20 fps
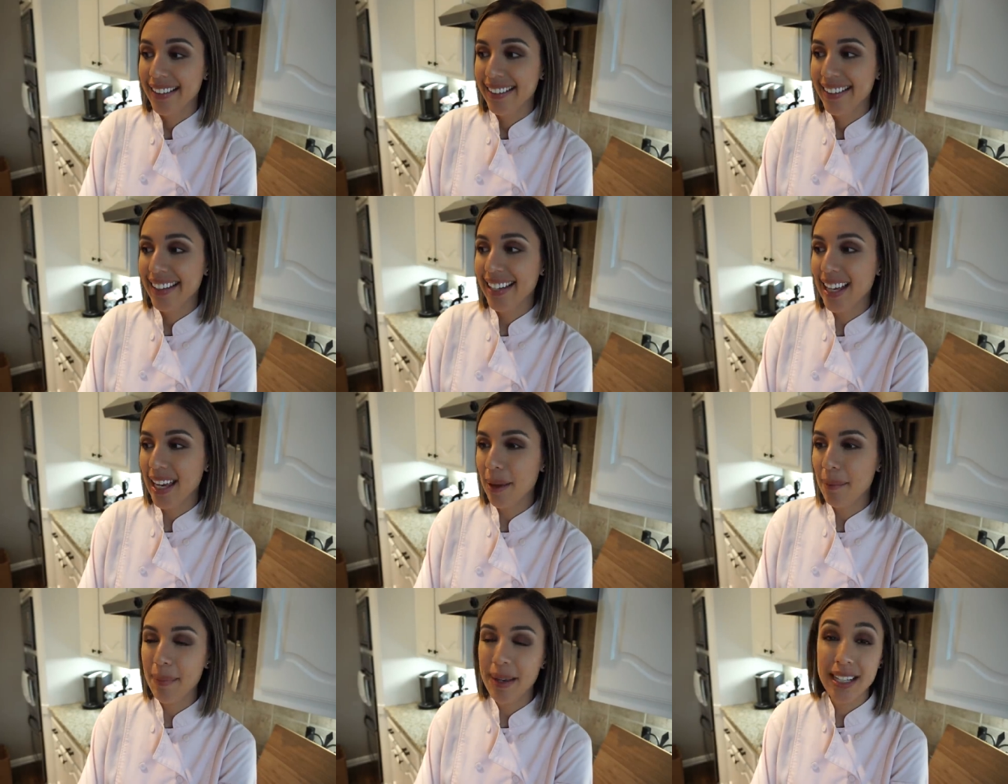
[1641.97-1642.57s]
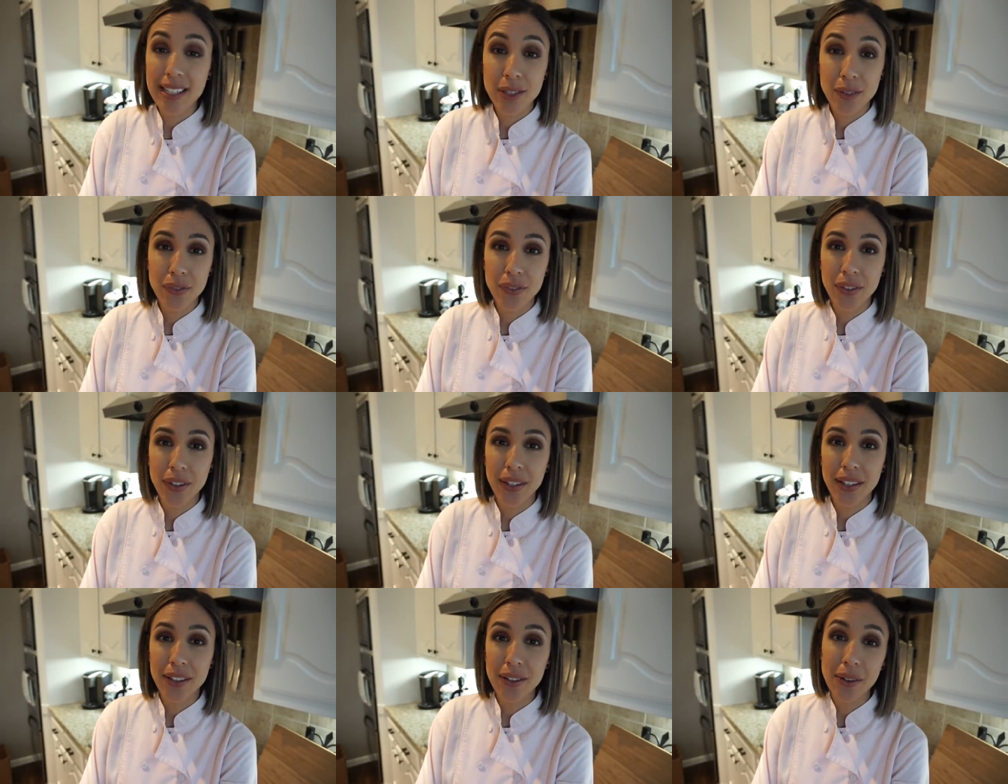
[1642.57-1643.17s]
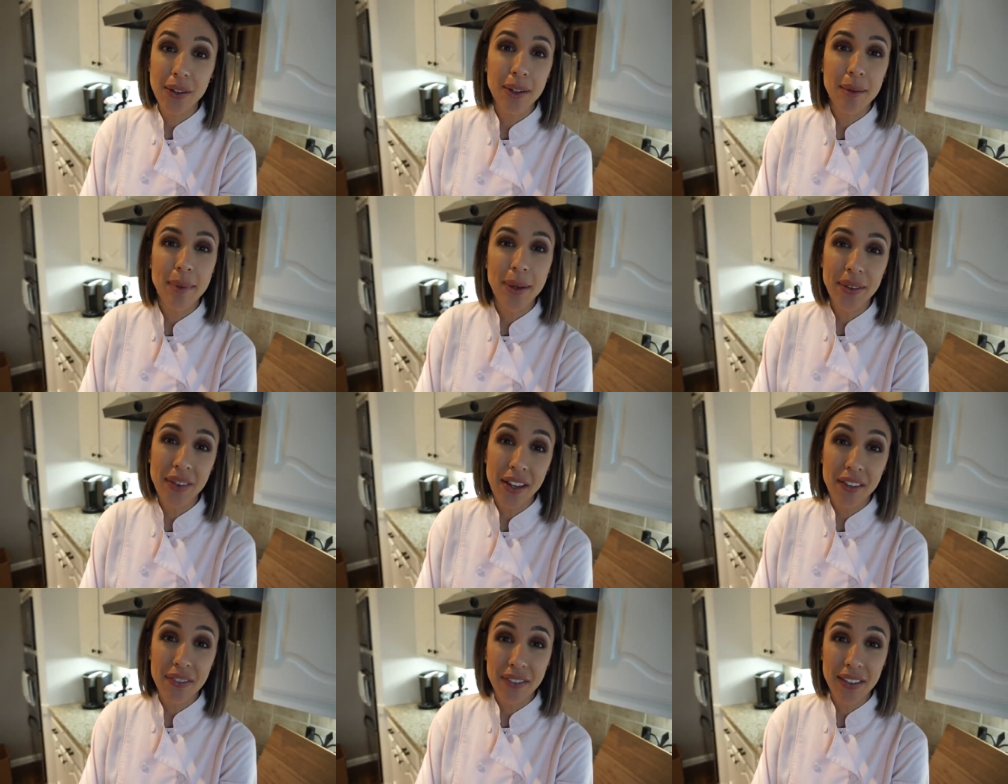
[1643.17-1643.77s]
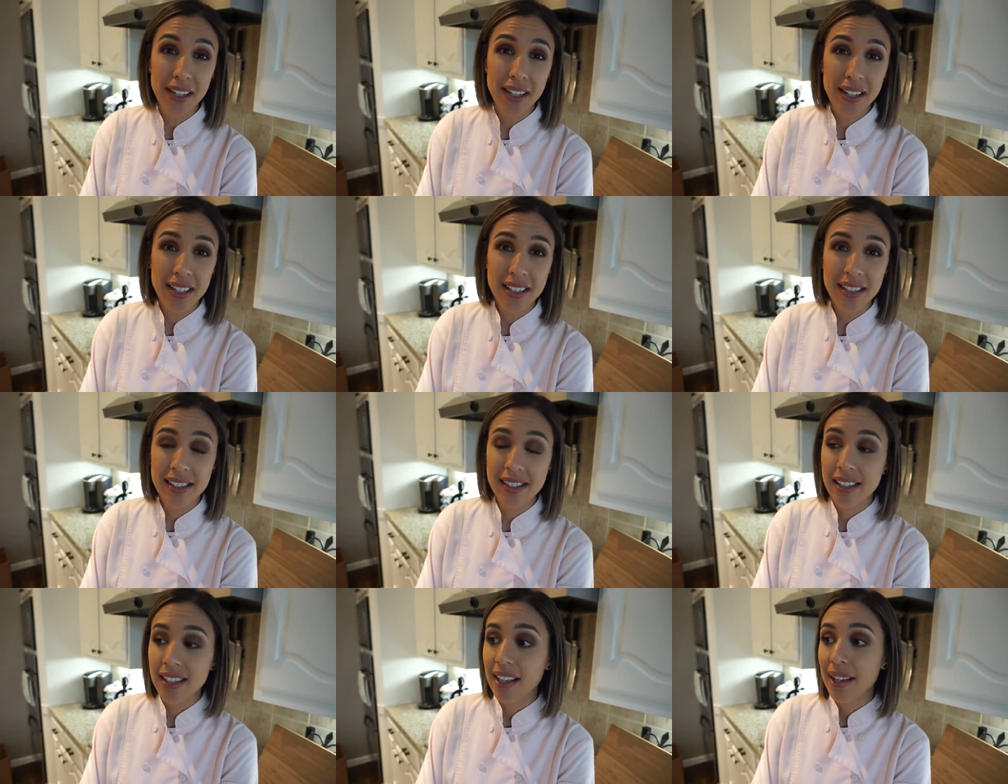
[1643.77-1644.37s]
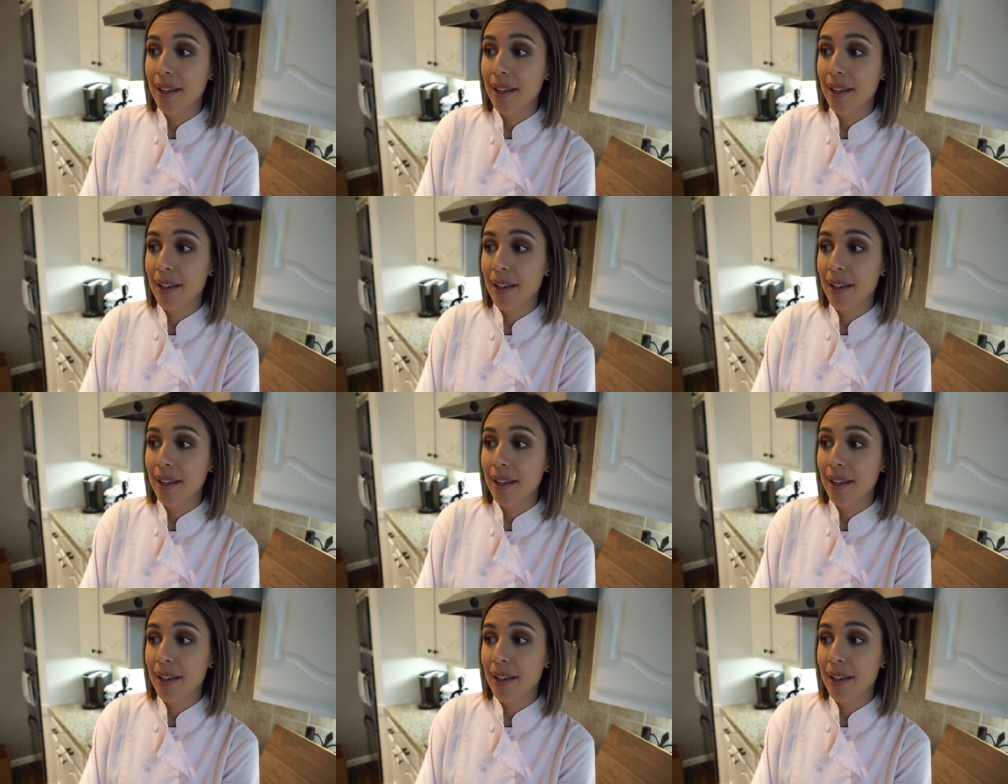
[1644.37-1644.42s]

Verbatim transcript: like it makes you feel like you're all about that fitness.